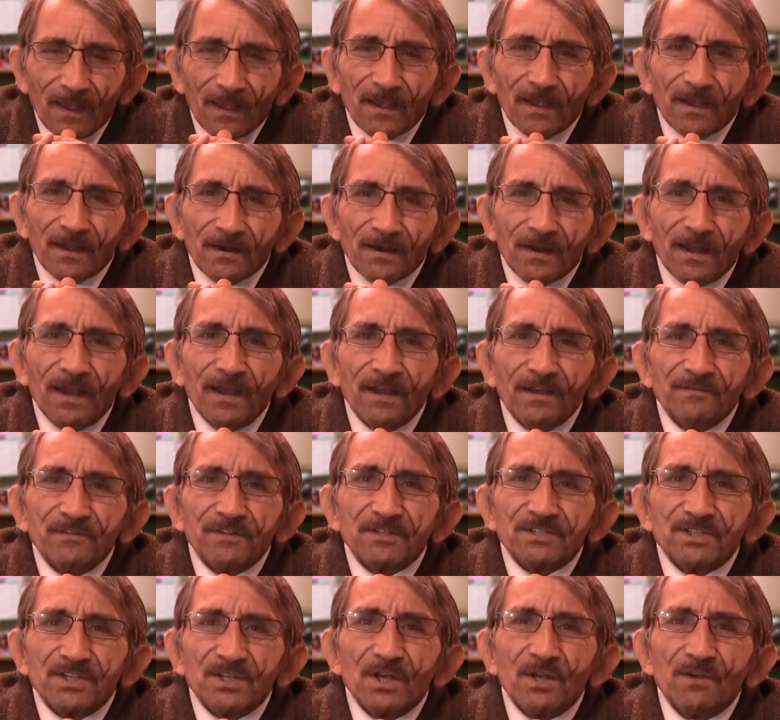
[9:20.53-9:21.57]
and have
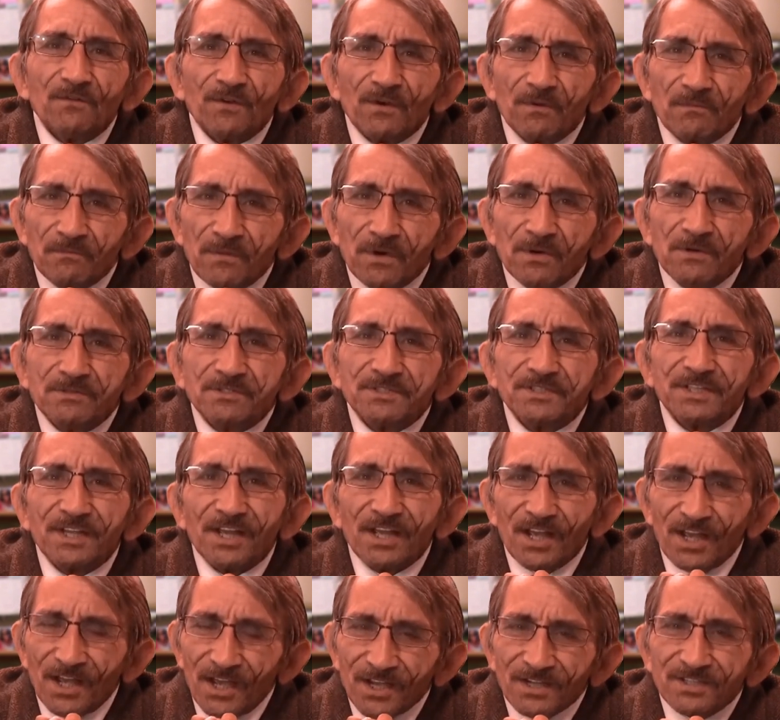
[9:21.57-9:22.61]
yourself a most
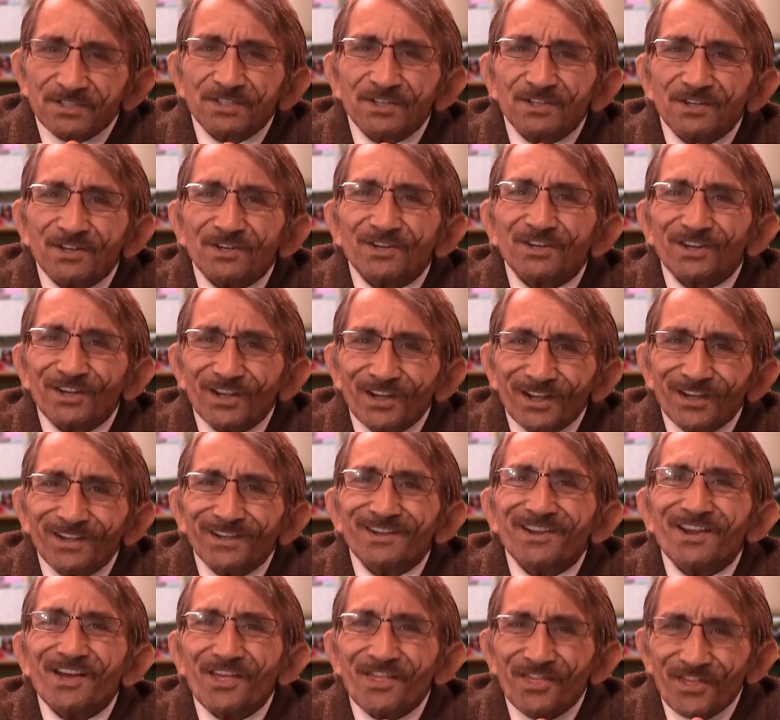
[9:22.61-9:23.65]
excellent day.
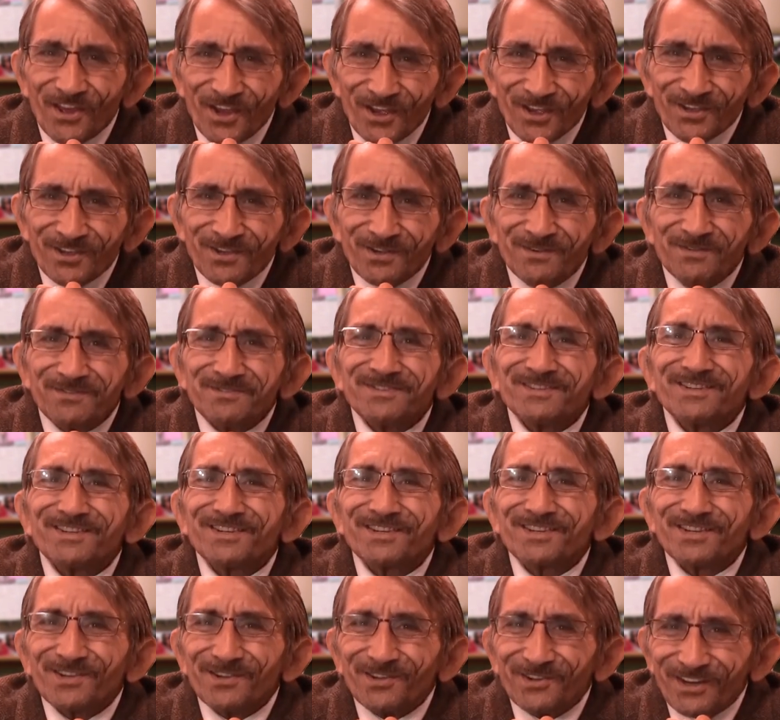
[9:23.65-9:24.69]
Thank you.
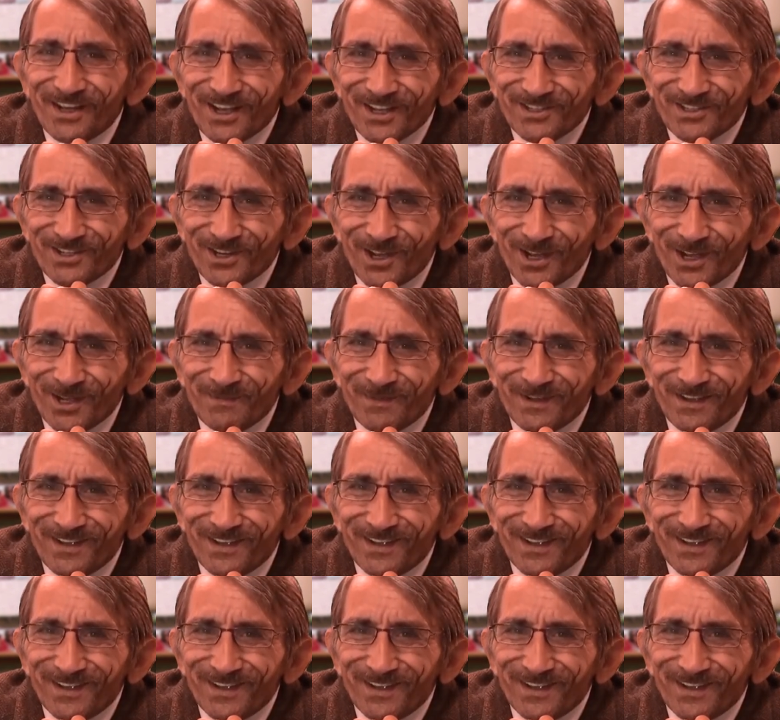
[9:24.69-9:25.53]
Until next time.